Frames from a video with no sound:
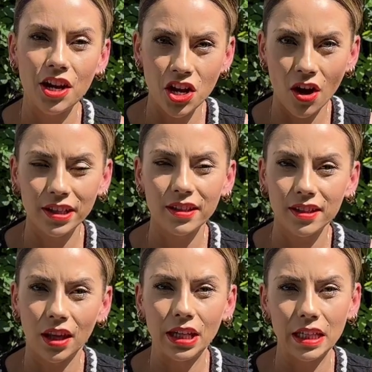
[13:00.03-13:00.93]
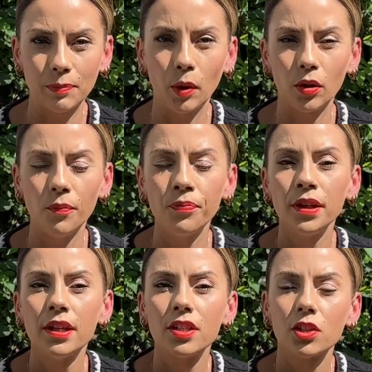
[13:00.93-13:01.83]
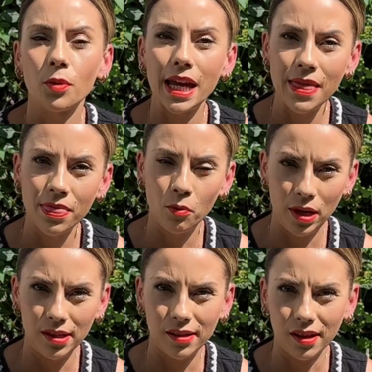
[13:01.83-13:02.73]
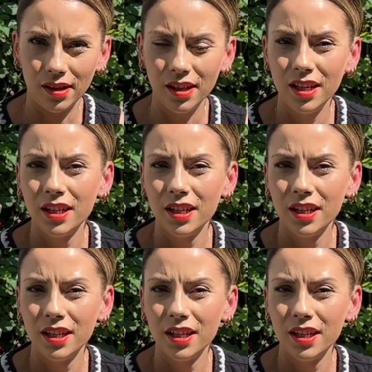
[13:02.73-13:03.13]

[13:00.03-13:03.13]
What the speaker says: a nice sunny spot. So in the winter,